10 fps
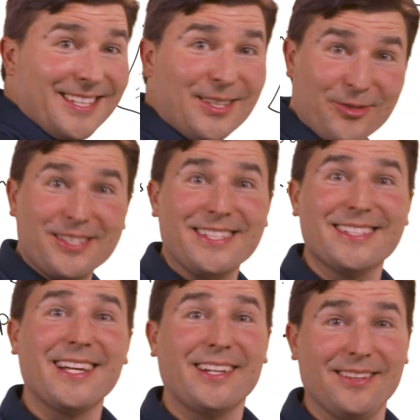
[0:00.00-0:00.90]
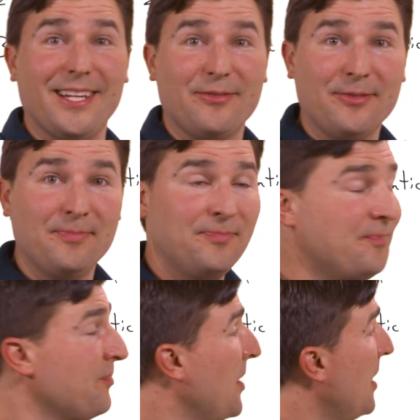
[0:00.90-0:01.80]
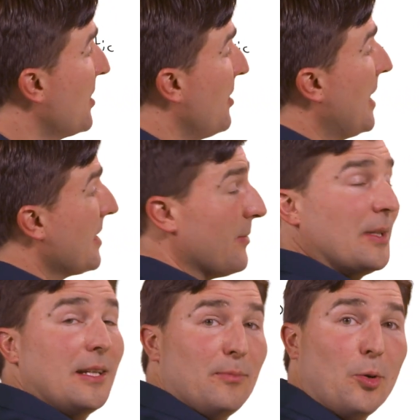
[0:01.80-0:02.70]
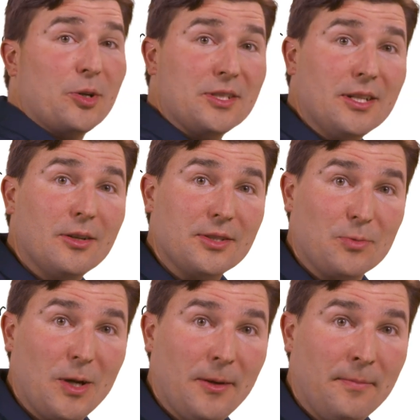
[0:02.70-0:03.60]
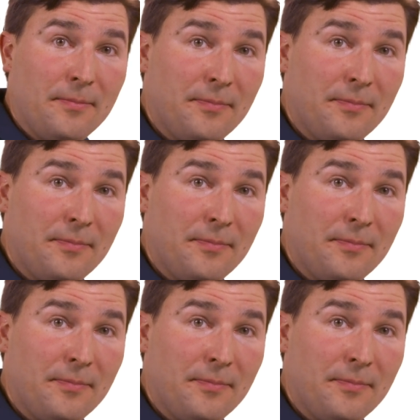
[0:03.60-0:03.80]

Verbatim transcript: a difference in cycle life. So that's something important to note as well.